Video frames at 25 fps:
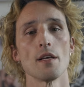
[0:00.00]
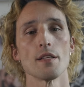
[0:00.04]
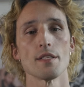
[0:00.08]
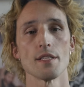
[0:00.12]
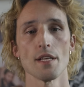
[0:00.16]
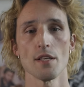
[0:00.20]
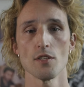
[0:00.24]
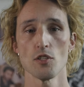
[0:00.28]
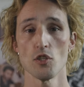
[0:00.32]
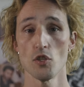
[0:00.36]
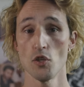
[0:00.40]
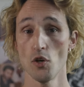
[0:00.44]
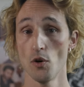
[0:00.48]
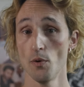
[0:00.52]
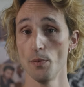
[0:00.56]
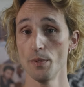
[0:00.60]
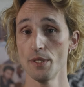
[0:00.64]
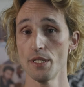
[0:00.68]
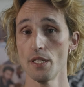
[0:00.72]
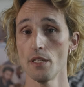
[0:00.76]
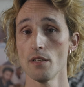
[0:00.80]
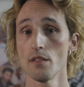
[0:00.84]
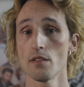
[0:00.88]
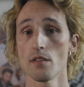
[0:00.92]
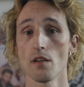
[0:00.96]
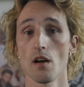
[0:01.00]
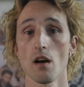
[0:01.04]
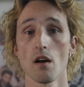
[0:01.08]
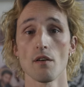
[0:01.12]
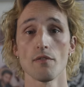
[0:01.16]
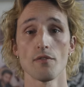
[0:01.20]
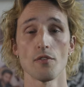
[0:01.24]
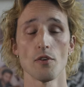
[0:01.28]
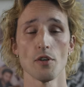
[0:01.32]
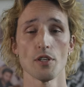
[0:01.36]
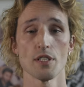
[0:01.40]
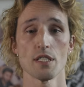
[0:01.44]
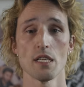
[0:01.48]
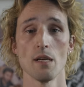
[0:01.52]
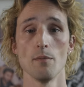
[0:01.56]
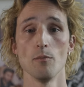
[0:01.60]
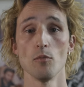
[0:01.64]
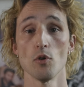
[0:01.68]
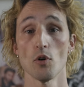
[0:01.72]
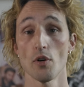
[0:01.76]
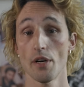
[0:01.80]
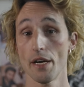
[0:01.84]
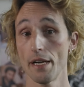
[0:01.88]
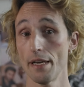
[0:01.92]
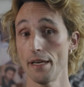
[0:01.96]
Such services are, for
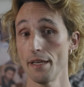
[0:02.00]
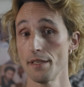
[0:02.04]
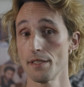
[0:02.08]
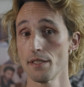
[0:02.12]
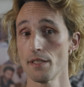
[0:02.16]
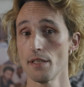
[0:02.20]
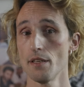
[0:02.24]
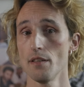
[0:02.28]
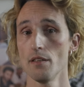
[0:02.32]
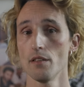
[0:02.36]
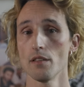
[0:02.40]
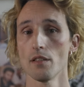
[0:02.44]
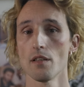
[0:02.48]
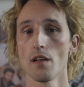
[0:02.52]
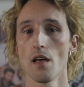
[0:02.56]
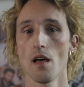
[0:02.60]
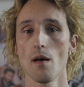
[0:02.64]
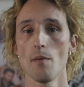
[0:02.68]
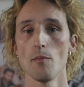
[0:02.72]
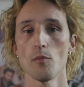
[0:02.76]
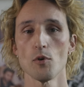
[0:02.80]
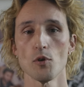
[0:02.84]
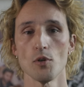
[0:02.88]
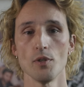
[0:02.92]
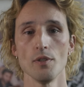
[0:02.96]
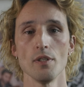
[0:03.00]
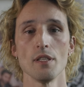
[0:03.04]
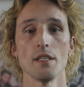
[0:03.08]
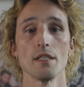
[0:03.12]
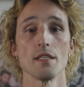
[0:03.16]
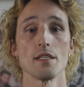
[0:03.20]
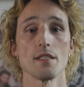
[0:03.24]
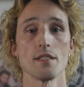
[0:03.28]
example, Recatza in Hamburg,